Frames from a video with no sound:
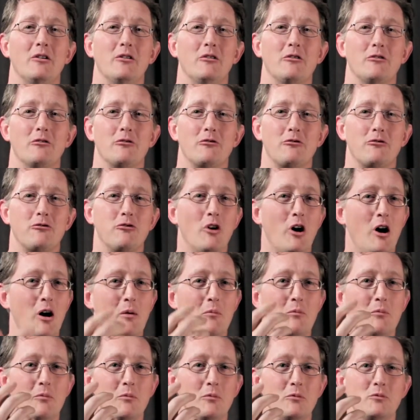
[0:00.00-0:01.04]

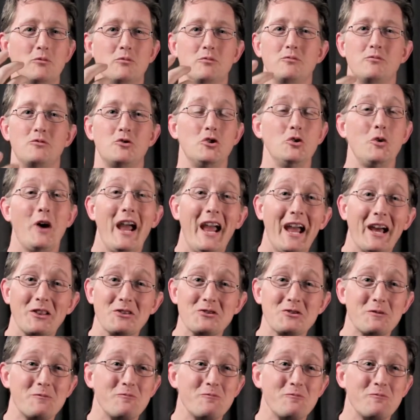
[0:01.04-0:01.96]
from two hands.